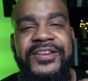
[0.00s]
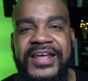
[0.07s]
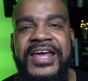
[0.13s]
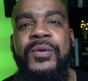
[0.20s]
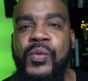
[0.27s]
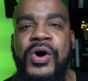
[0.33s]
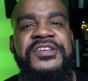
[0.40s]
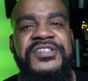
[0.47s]

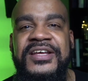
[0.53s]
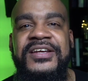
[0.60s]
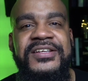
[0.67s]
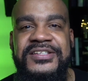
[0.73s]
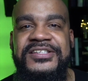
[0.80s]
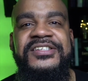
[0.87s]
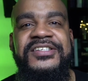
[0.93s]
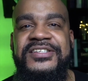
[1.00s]
it wasn't
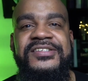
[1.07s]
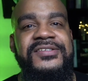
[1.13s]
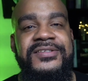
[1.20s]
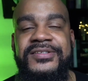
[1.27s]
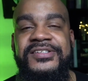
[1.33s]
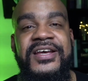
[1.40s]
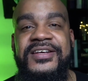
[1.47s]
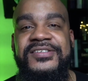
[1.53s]

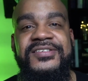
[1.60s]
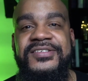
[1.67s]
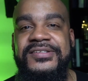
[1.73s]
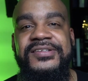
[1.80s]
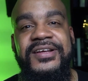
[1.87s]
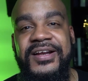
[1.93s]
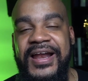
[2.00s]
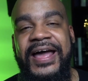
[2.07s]

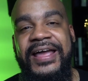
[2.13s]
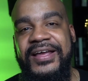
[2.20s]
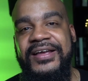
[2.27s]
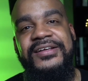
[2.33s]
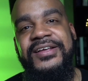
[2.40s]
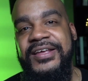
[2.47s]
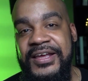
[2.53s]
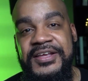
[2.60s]
just like
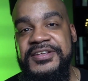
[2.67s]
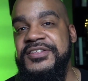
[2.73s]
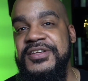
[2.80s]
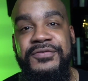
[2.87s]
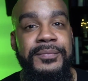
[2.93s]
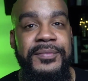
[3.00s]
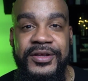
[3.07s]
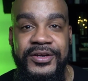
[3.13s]
easy
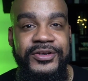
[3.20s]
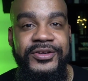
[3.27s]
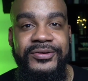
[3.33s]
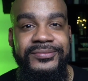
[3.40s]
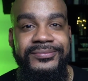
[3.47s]
for me to do,